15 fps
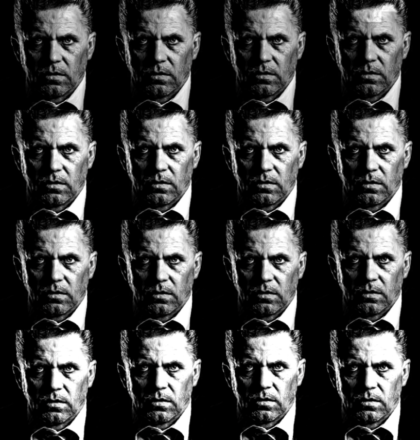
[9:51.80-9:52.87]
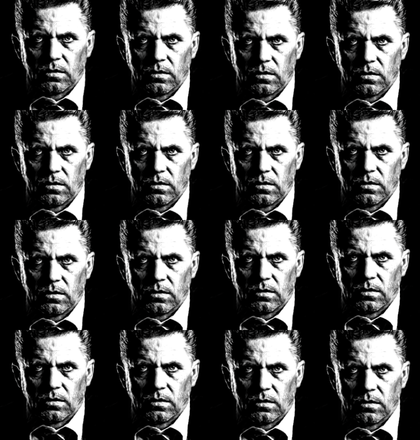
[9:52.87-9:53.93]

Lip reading: (silence)